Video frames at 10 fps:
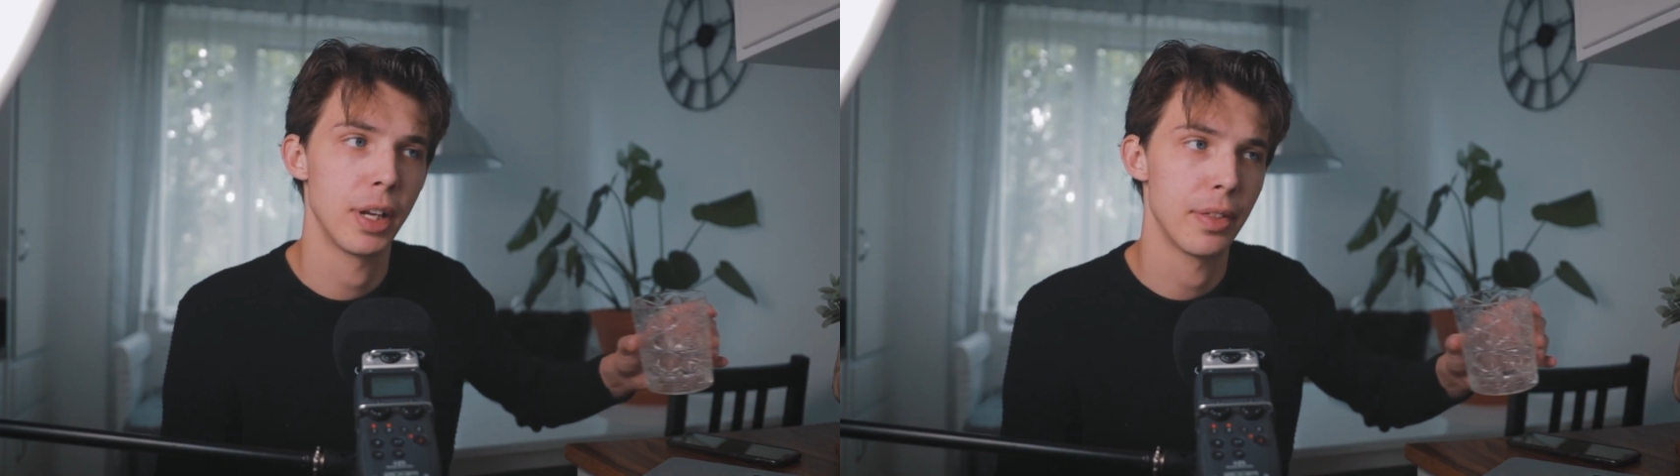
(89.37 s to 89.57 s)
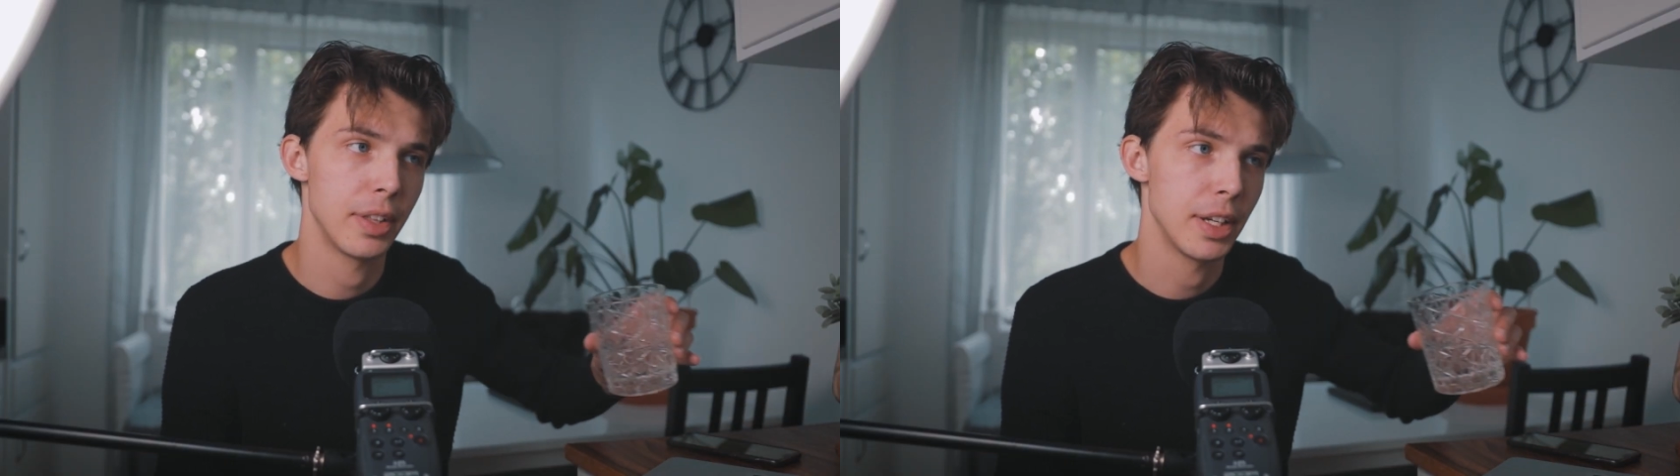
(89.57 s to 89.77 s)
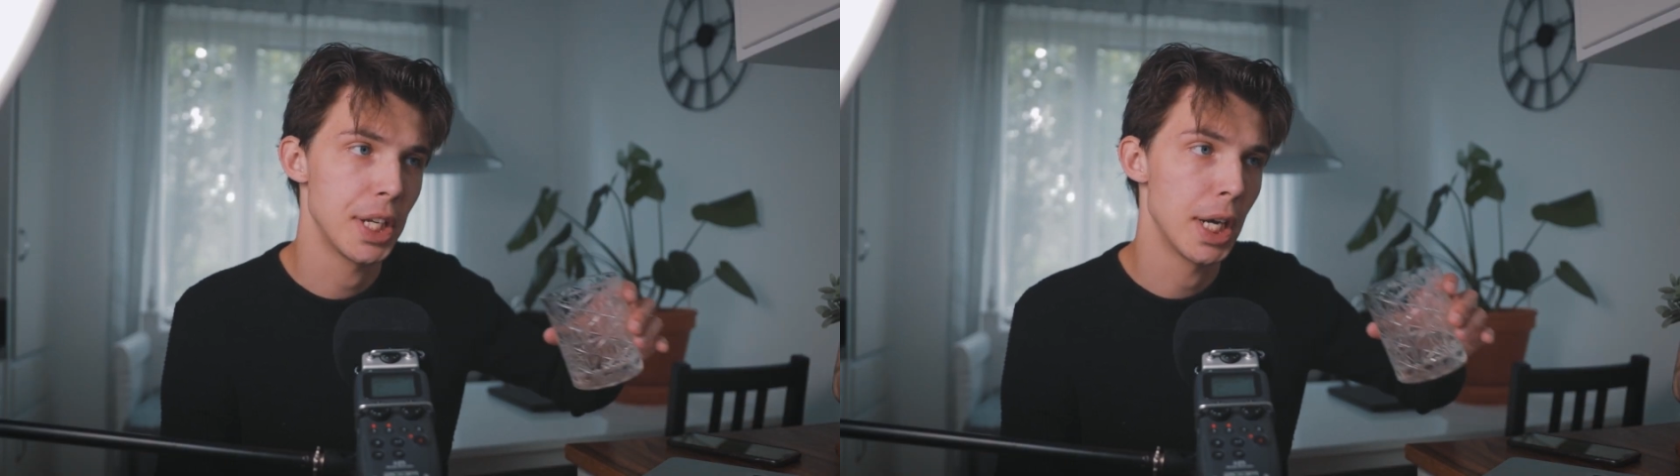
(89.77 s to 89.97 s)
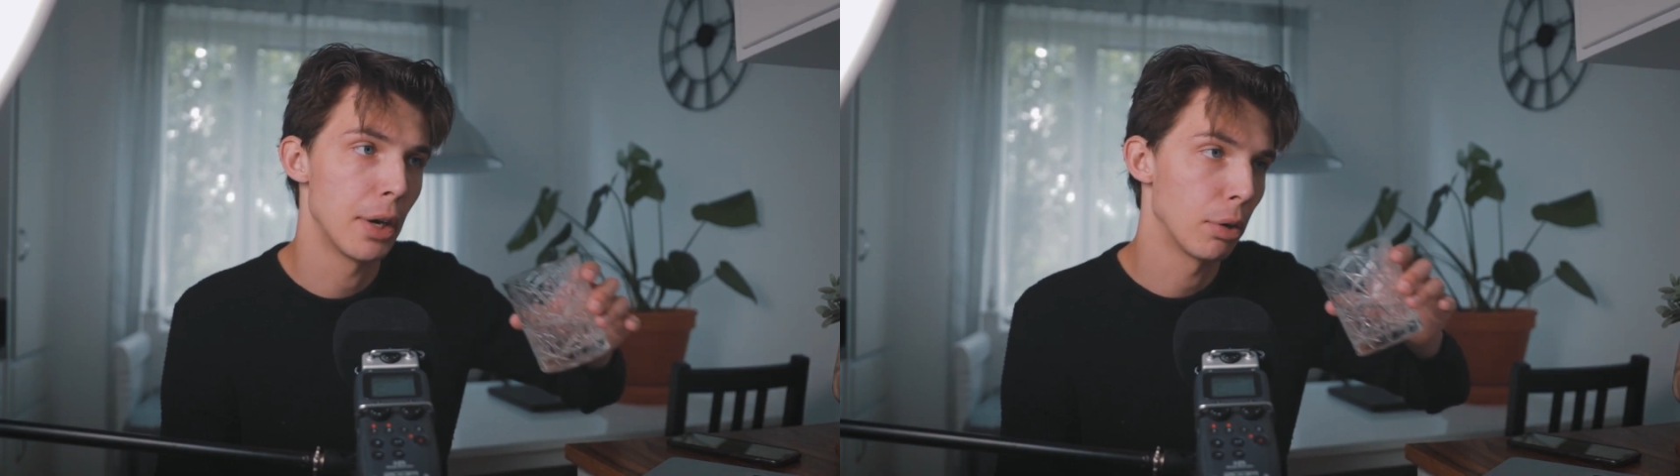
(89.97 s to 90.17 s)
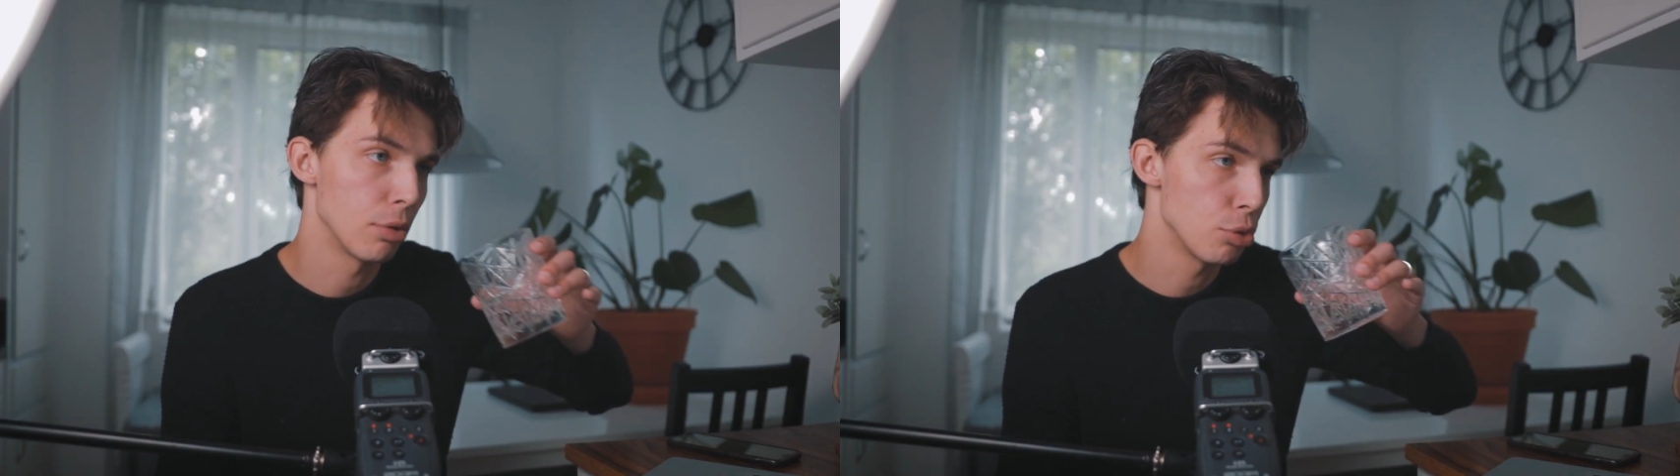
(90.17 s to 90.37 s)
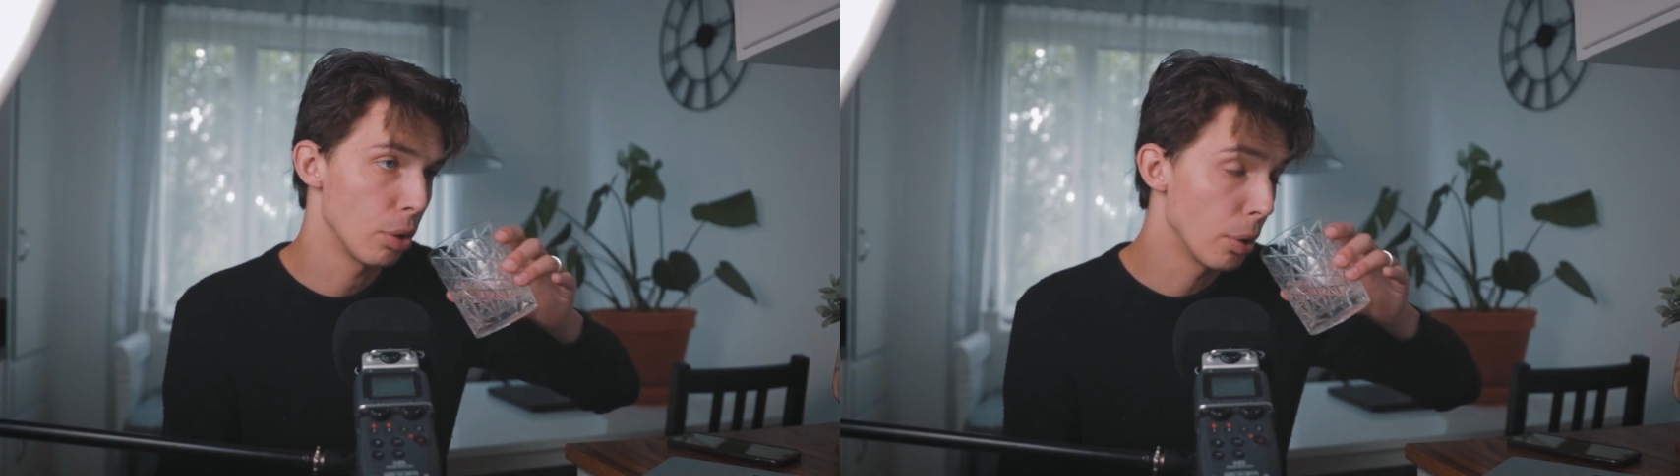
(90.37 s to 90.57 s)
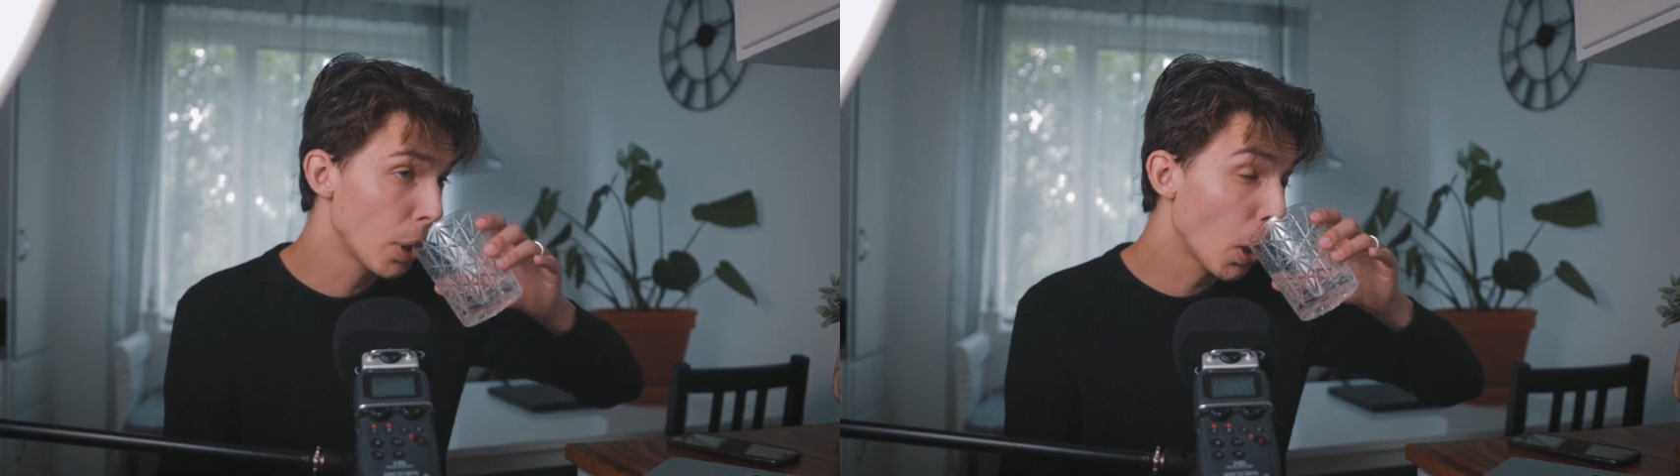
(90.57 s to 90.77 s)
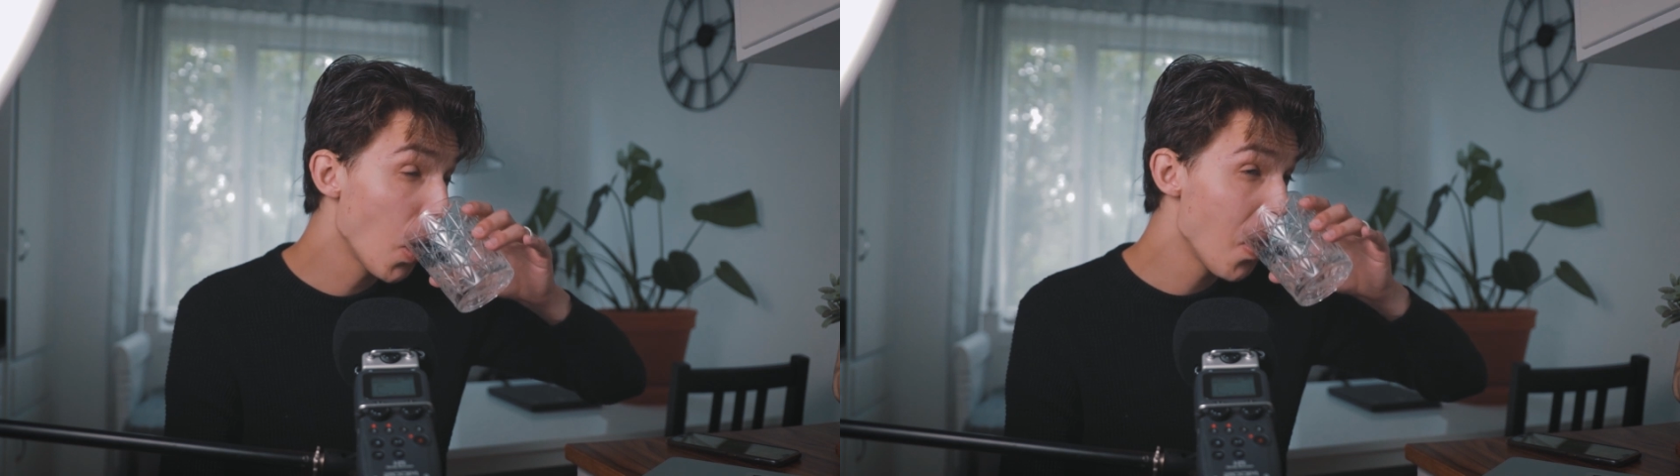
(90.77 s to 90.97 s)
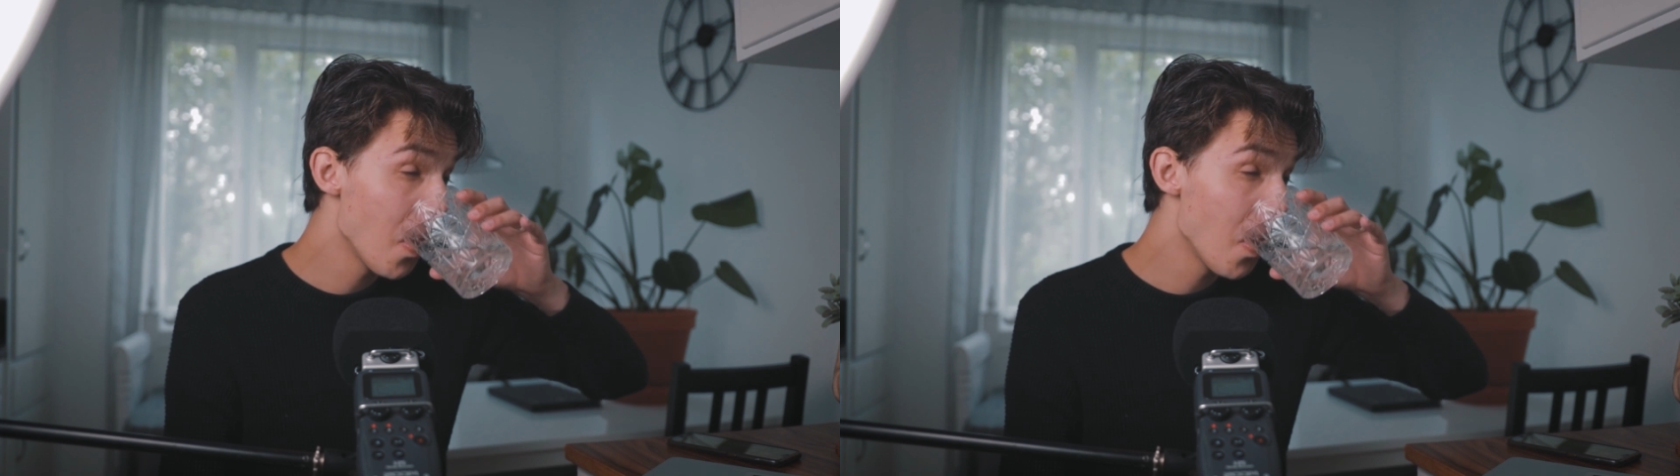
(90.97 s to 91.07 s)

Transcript: to get the teal and orange look.